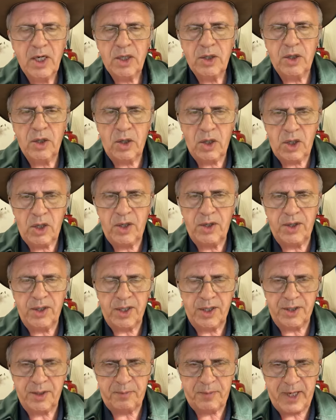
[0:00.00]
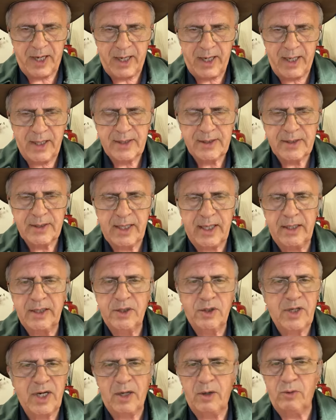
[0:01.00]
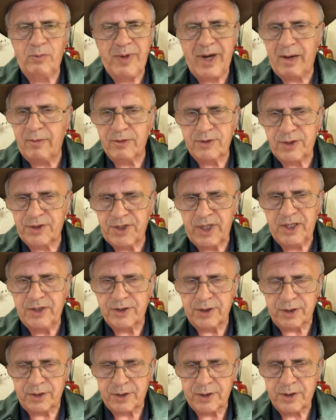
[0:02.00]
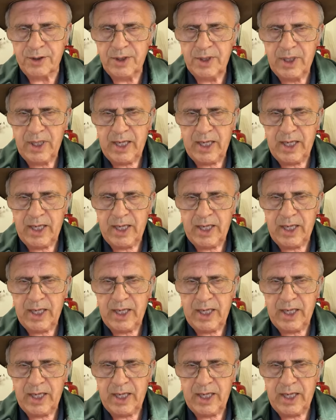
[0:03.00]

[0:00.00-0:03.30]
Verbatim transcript: you learn the parts and you can be able to teach it.